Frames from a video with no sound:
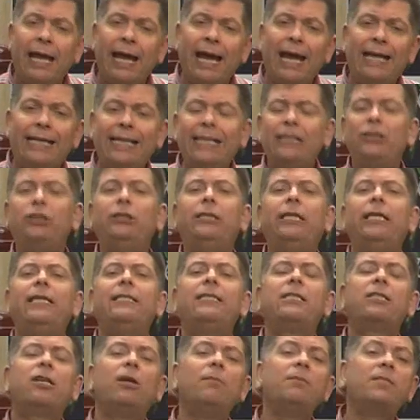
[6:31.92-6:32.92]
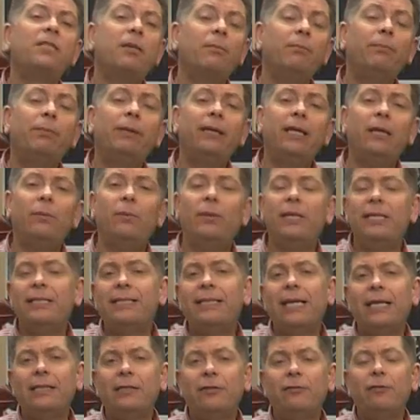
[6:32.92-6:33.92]
And each disc comes complete with a
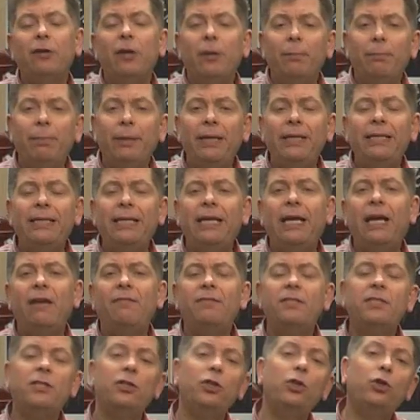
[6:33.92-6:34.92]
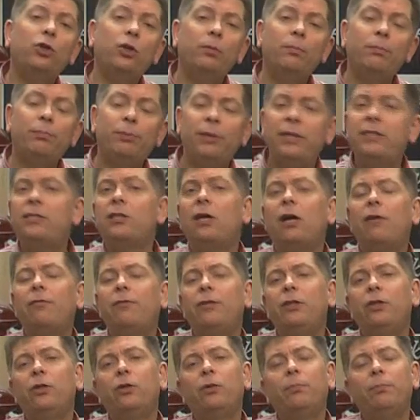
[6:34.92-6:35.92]
set of PDFs that you can print off
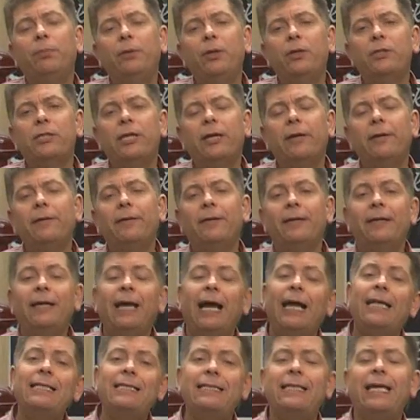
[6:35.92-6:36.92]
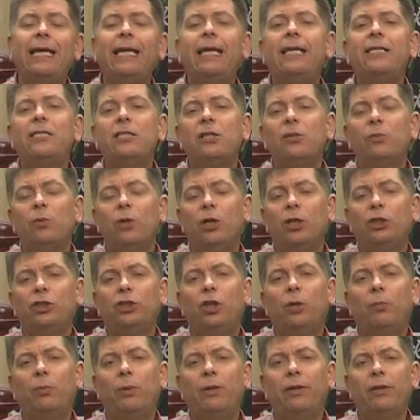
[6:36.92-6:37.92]
on your computer and take into the
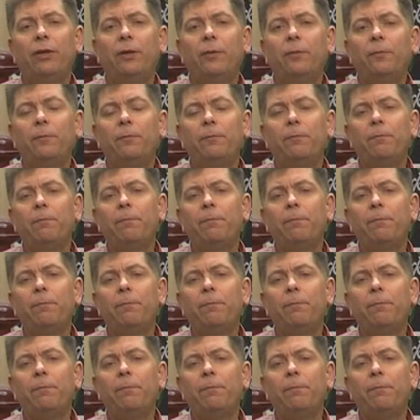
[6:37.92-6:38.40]
workshop with you.